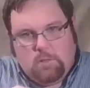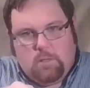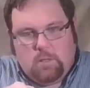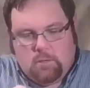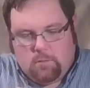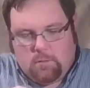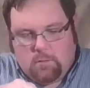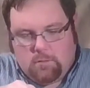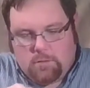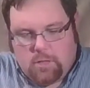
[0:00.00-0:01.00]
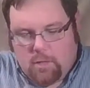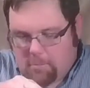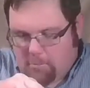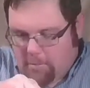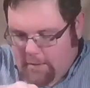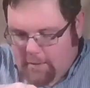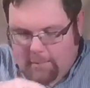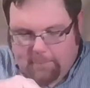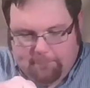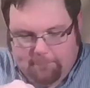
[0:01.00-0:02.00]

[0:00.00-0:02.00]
There we go. Sharpener back up.